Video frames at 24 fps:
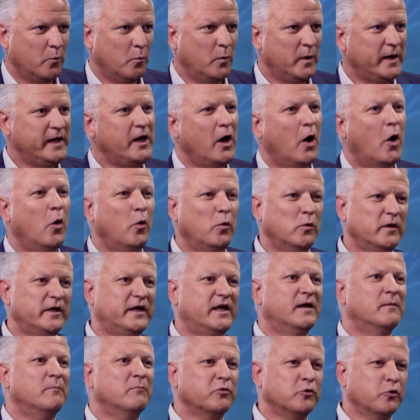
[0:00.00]
We only
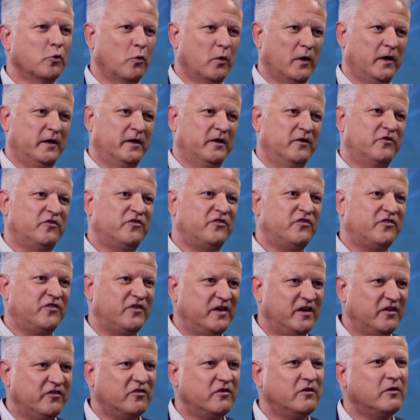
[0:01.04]
employ
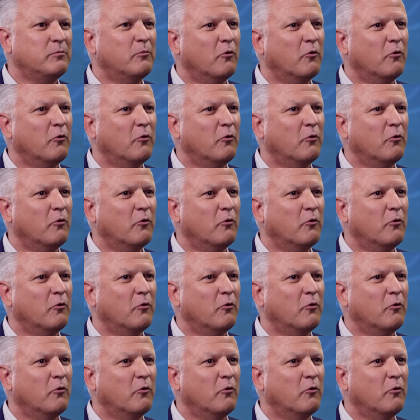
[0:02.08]
seasoned